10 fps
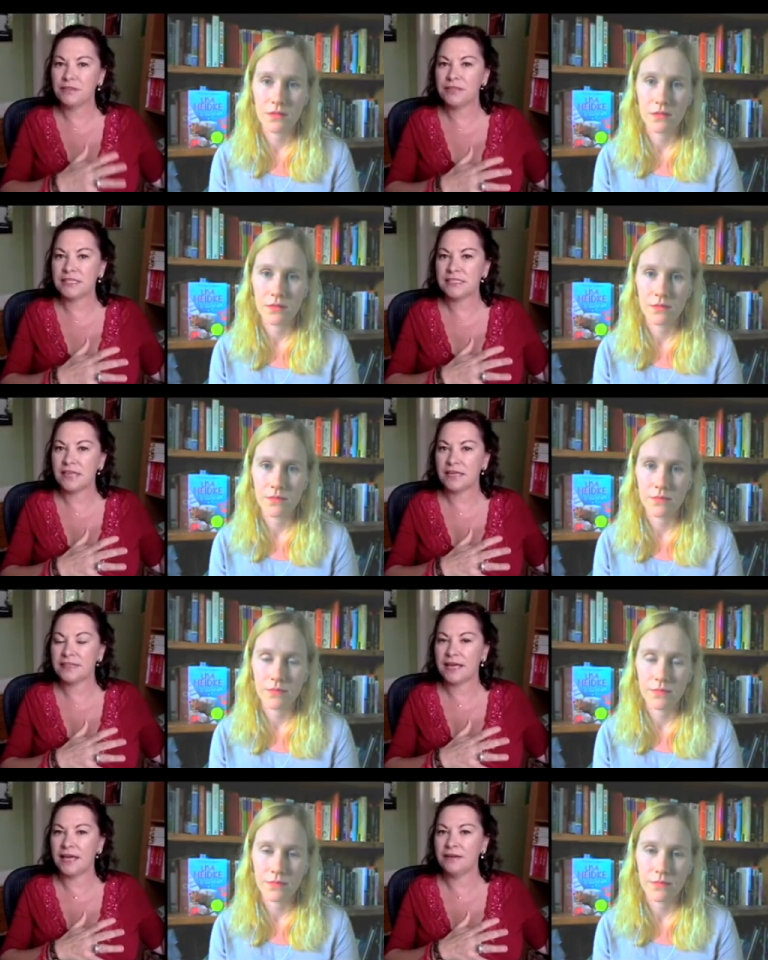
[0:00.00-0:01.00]
Speaker 1: little things
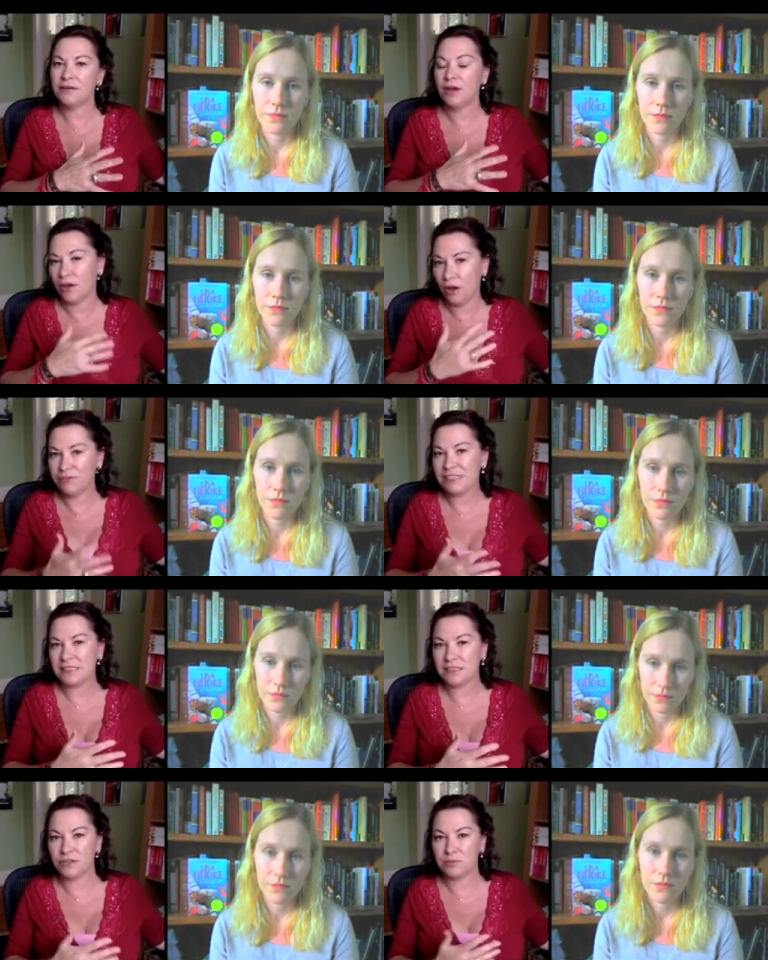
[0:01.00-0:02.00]
like that
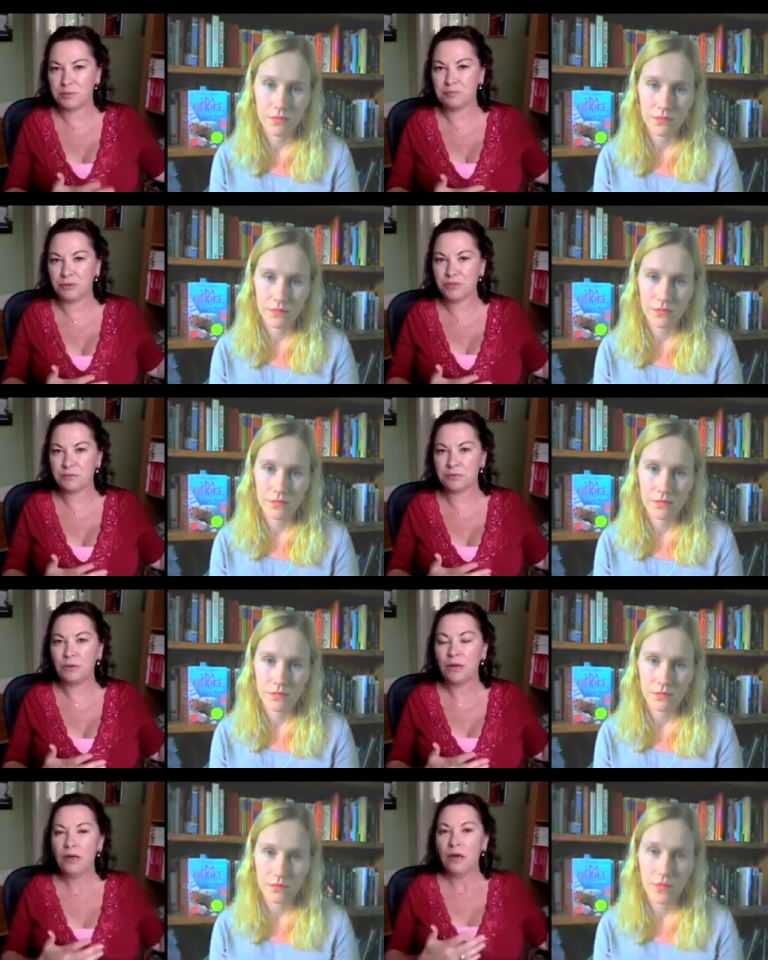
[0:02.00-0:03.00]
obviously it's got to be
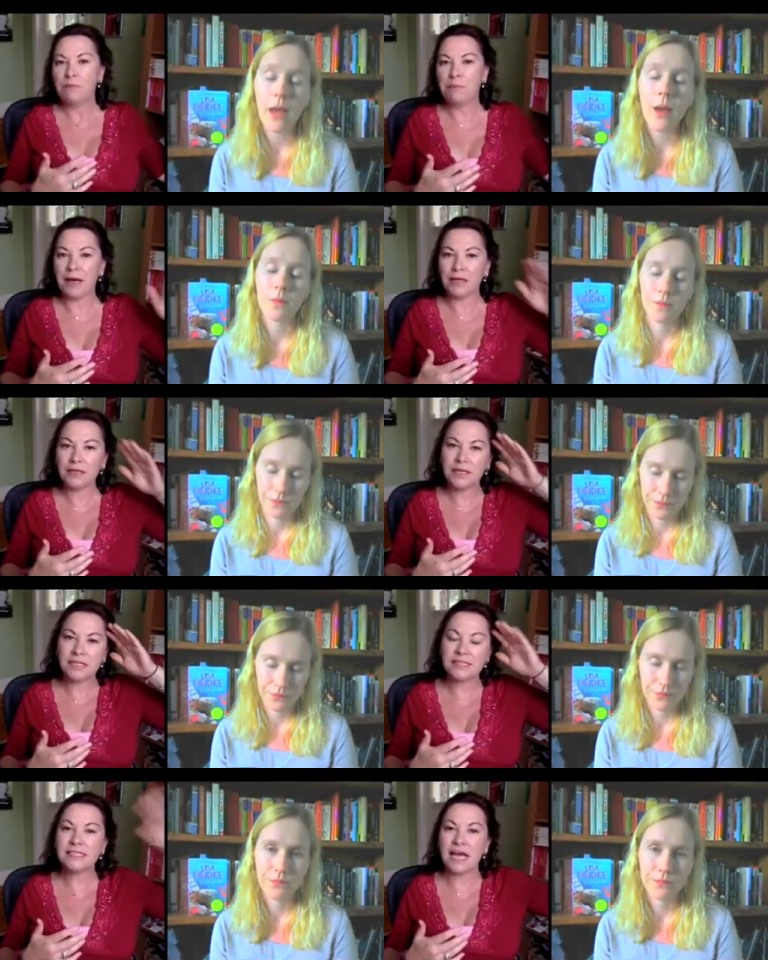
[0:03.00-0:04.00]
plausible, yeah. but
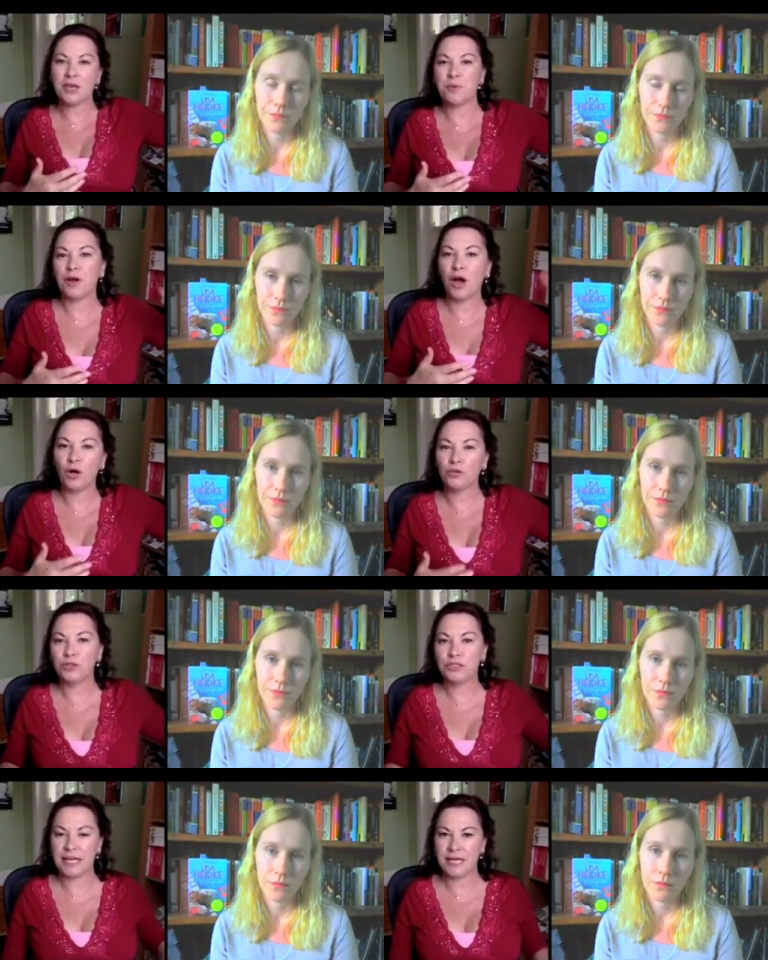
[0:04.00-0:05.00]
can start you on a whole
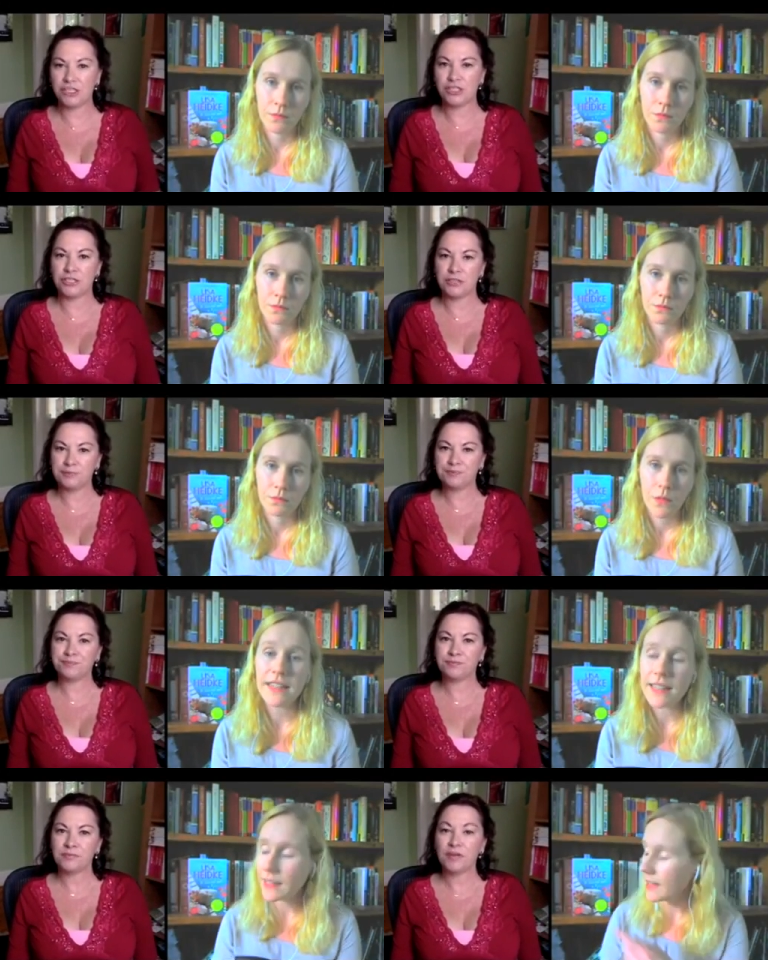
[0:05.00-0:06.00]
new tangent.
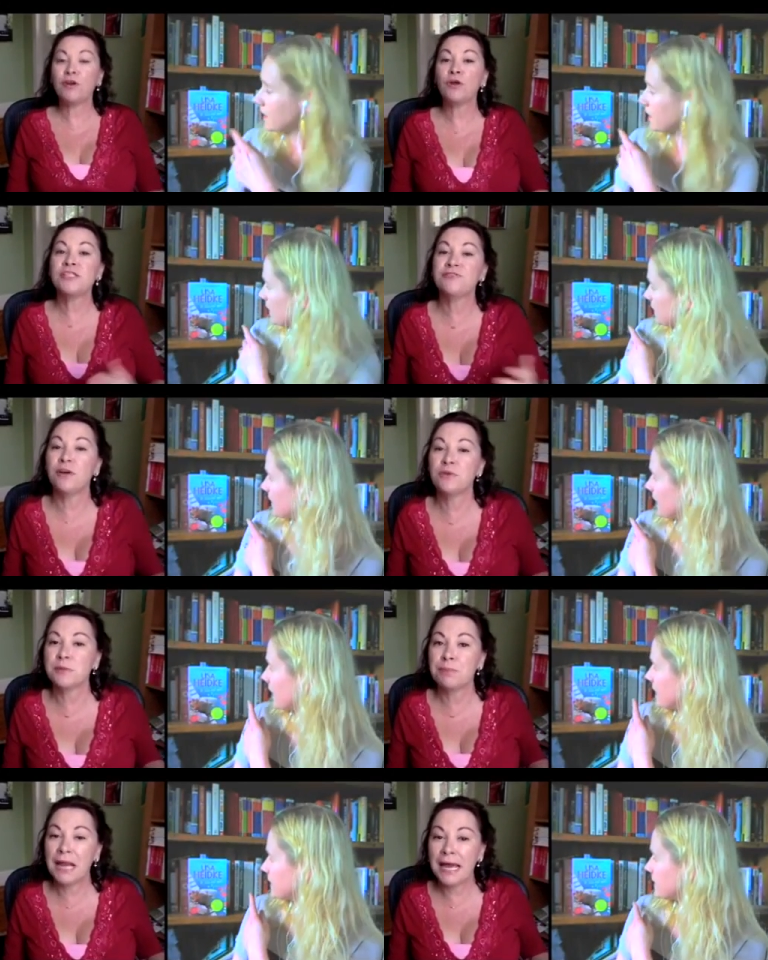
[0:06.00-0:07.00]
Speaker 2: Exactly. In, in, in
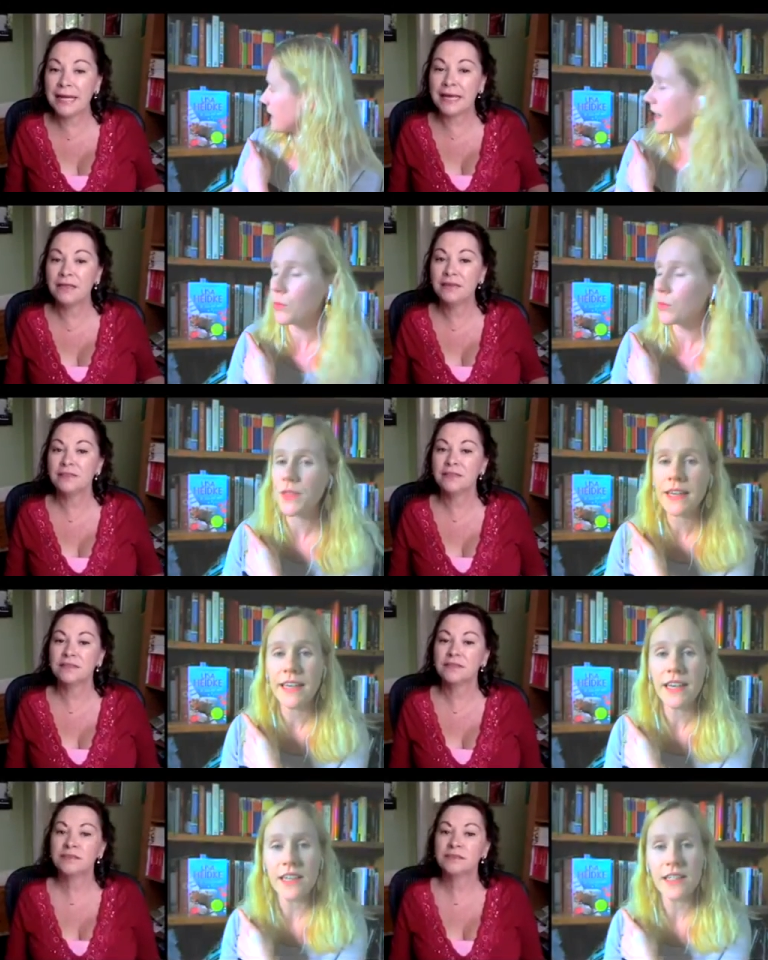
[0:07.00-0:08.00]
started with the
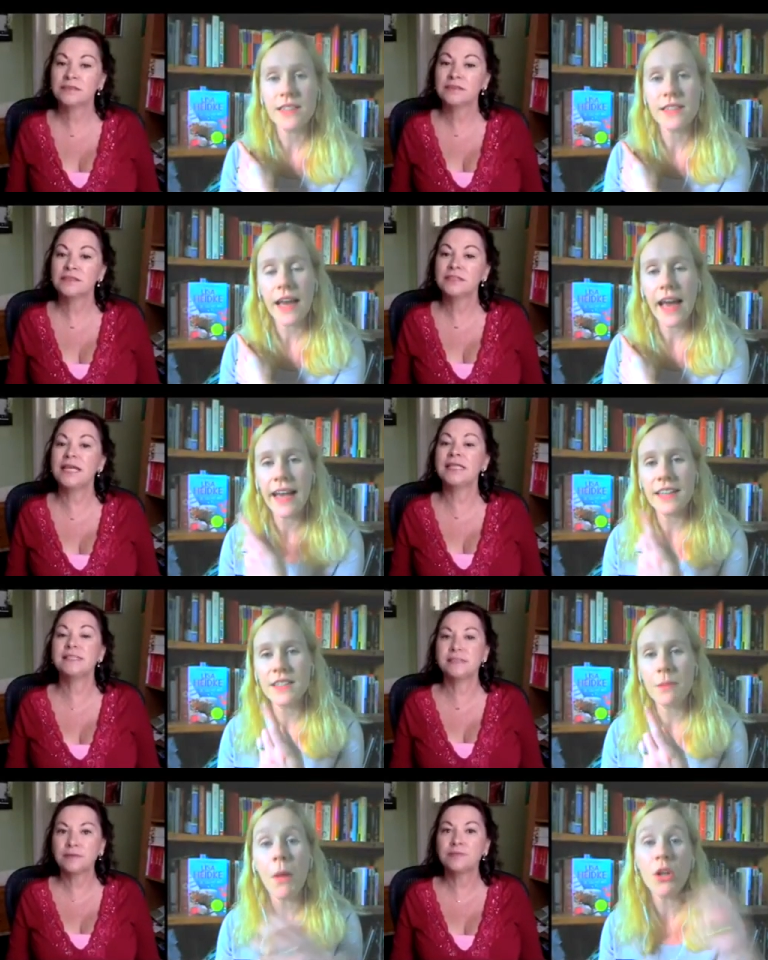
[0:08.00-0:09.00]
kiss as
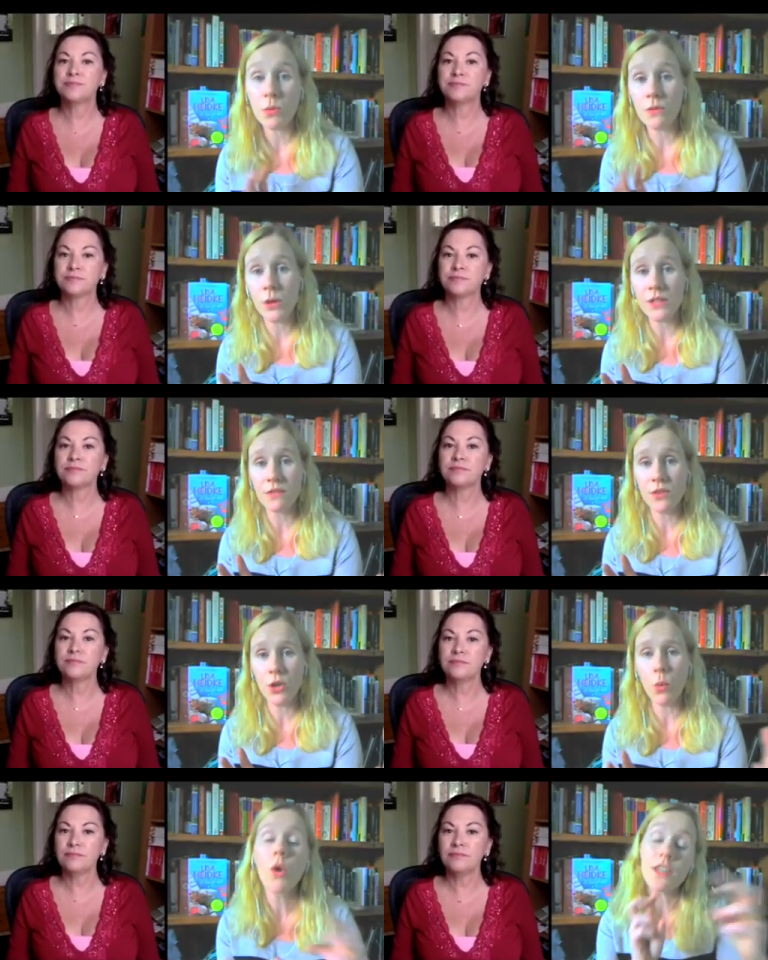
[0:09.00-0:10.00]
yes. multiple points of
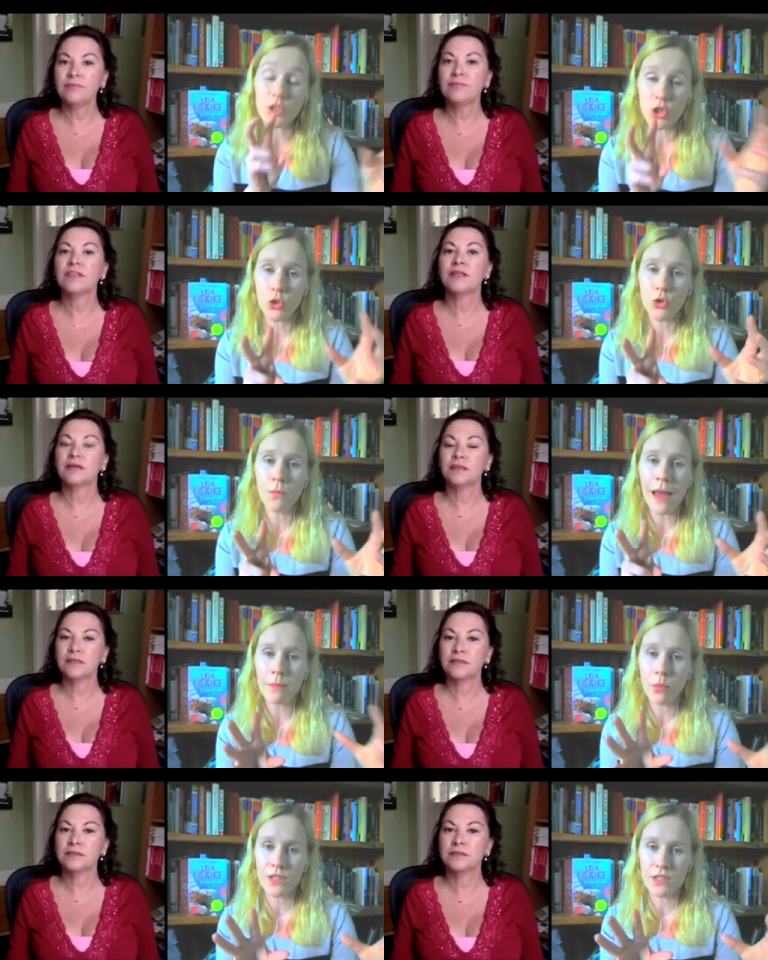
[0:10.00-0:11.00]
view. Well, there's two main
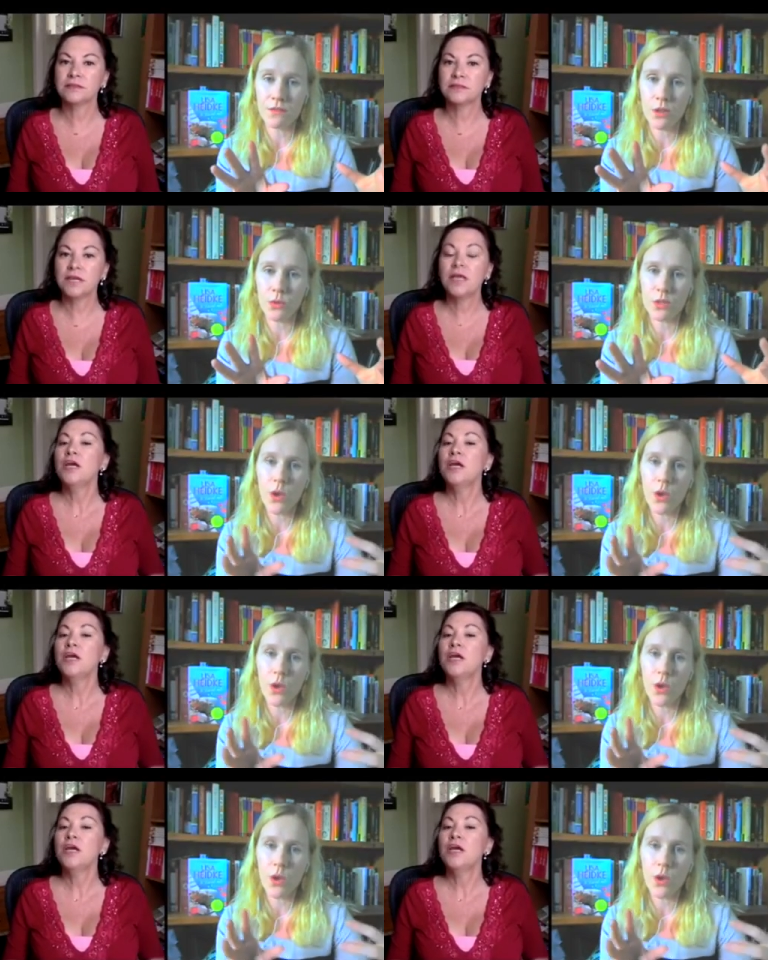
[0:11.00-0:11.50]
points of view as